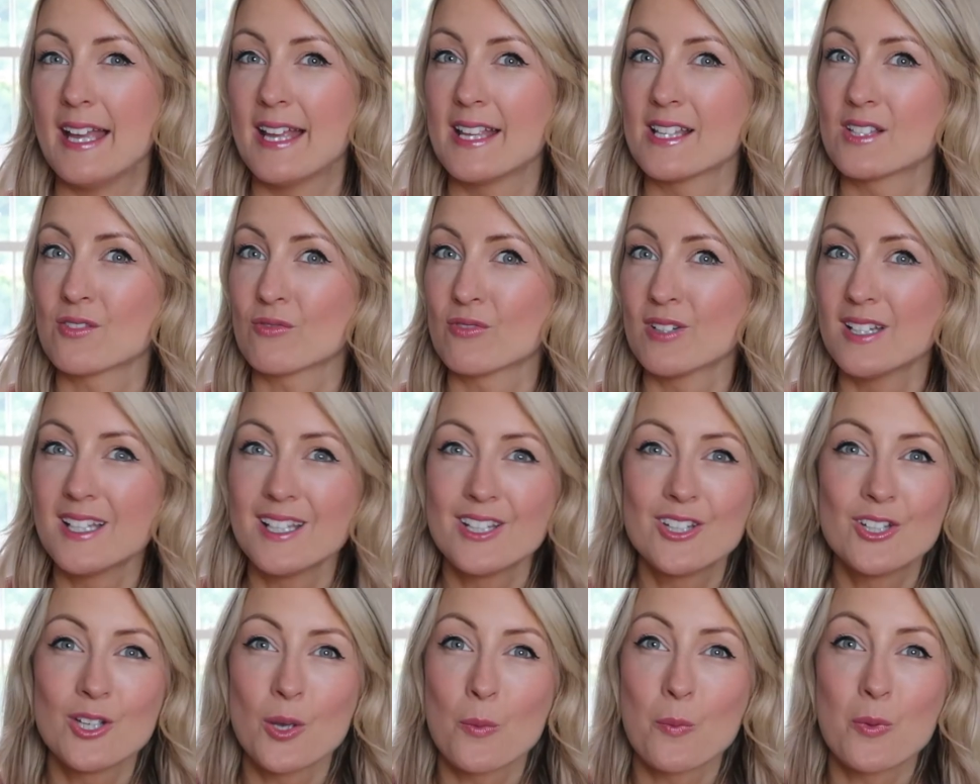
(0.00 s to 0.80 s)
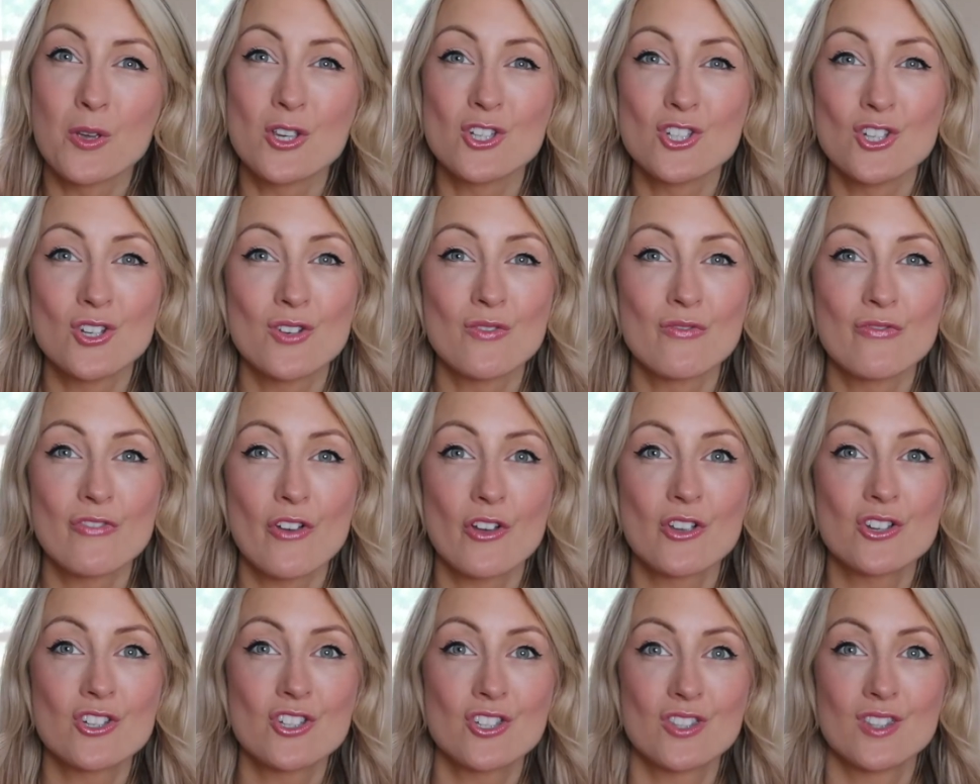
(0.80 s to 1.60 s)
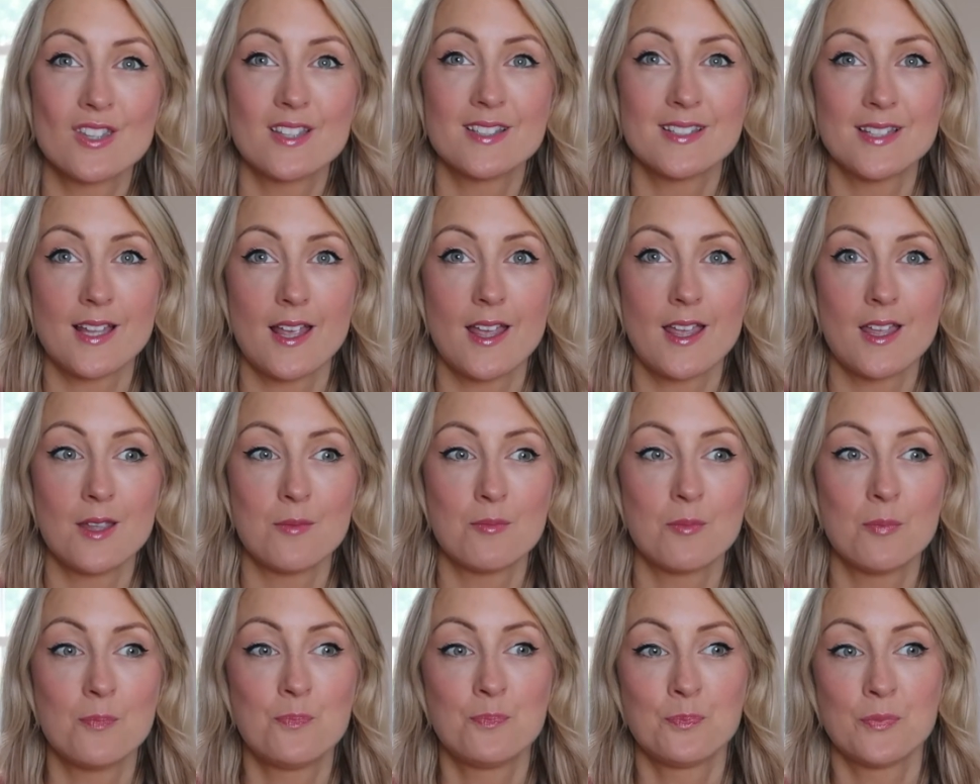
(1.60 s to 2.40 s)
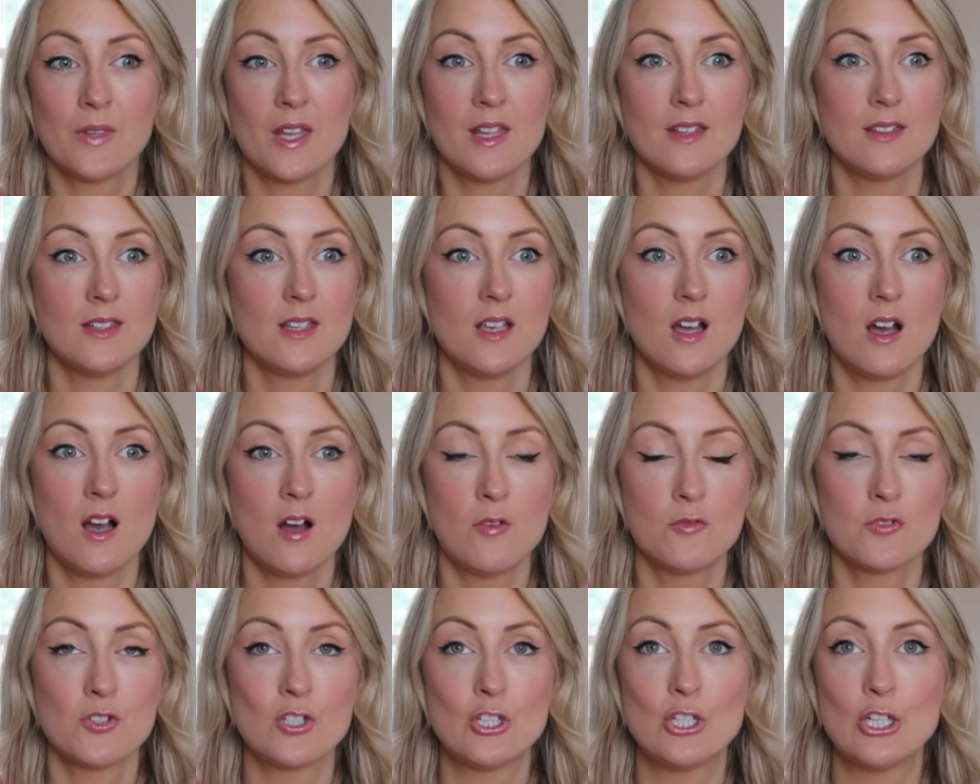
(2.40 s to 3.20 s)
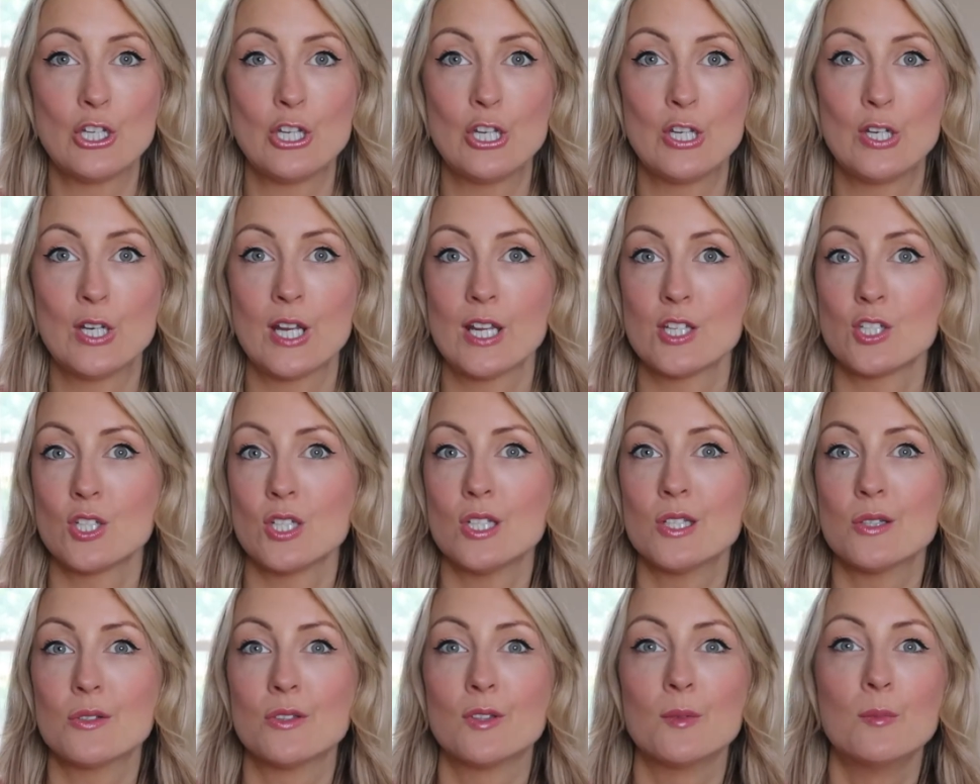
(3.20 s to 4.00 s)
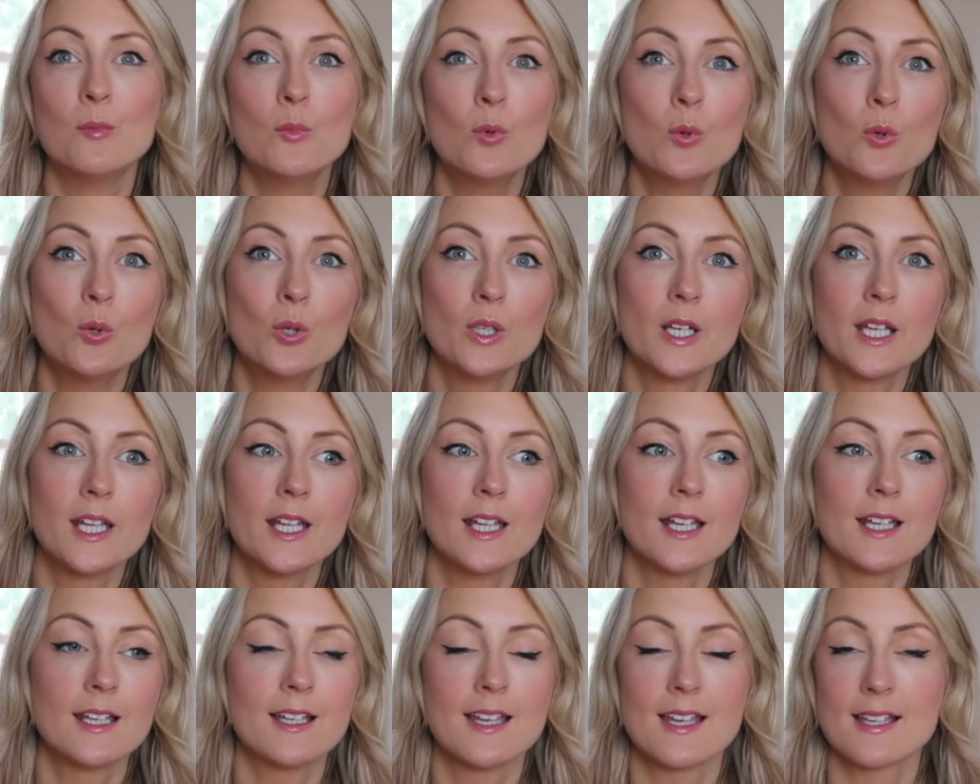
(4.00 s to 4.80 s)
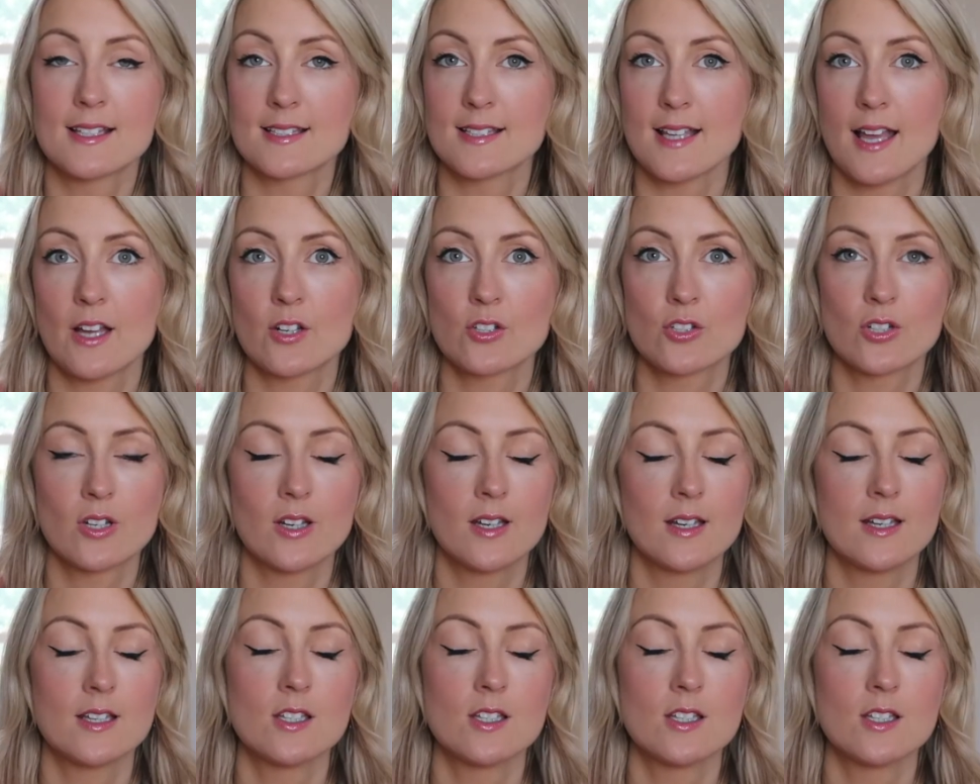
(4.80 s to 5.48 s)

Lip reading: It's really good because you can function the same in the afternoon as you do in the morning, etc.